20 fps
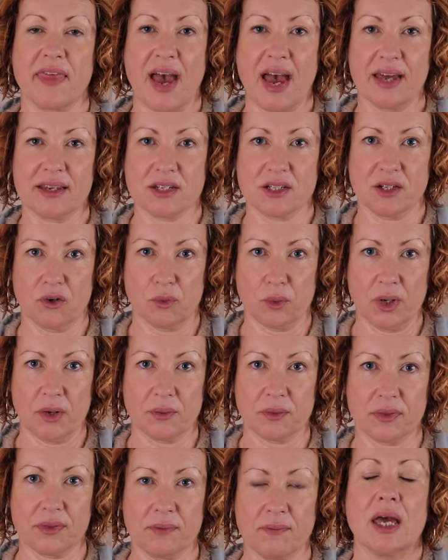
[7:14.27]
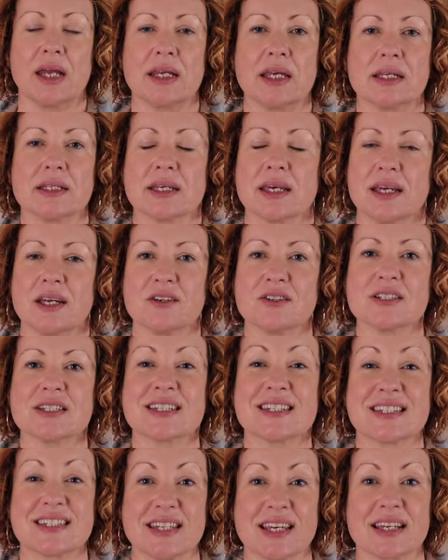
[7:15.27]
that growth. And here's
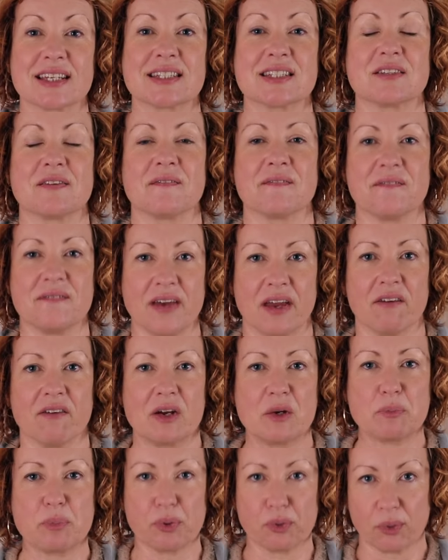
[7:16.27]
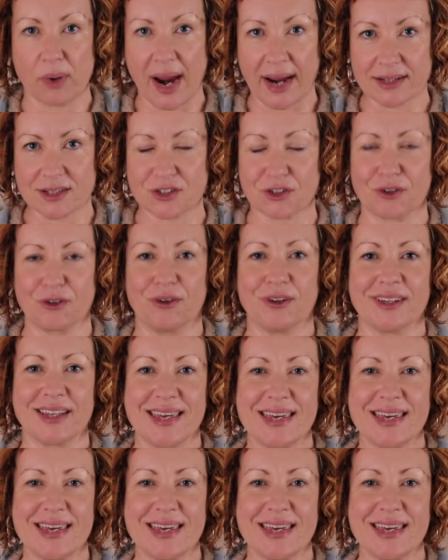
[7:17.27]
6 very practical,